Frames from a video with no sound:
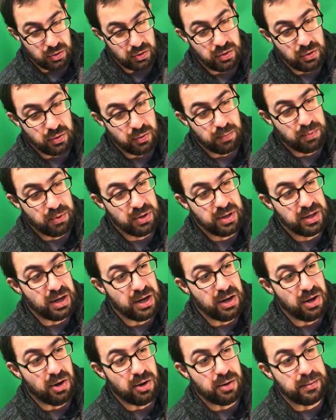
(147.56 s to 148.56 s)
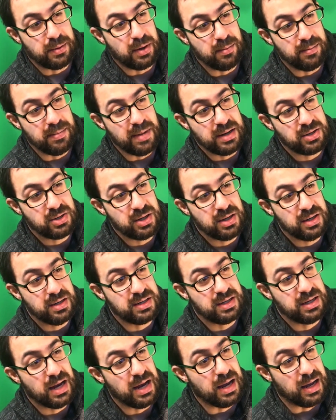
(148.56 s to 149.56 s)
you're putting it on our mentions?
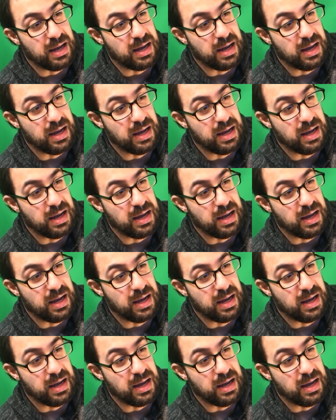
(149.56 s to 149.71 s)
Yeah,